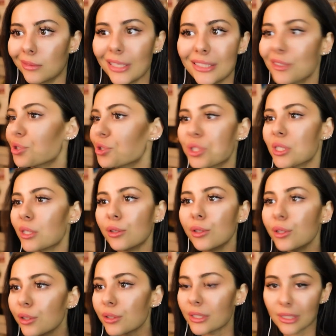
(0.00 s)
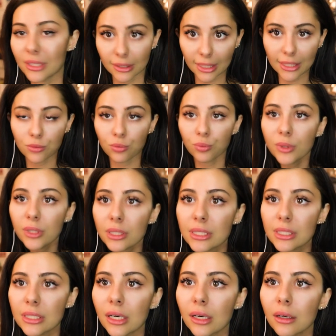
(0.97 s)
That's not just a little stuck, that's real
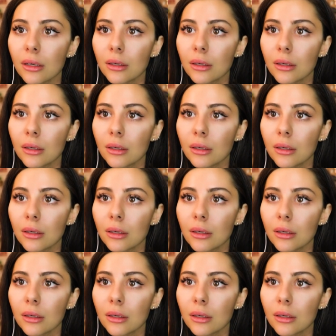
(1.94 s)
stuck.